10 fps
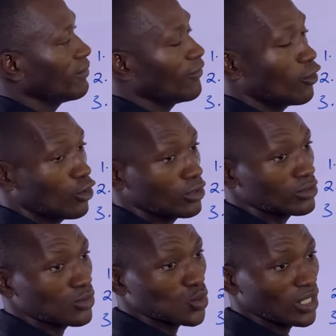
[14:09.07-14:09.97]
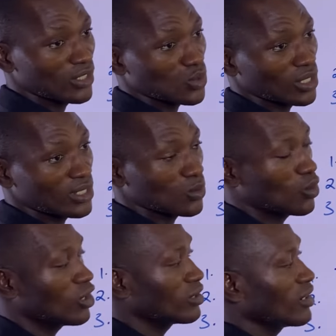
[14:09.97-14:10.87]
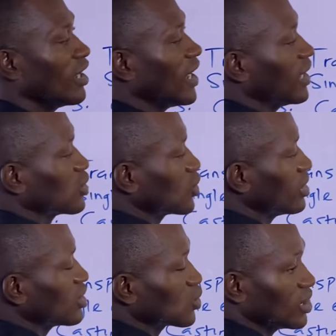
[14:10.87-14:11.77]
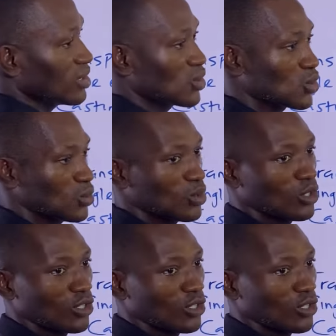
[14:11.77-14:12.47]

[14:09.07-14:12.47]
for 2021 and 2022.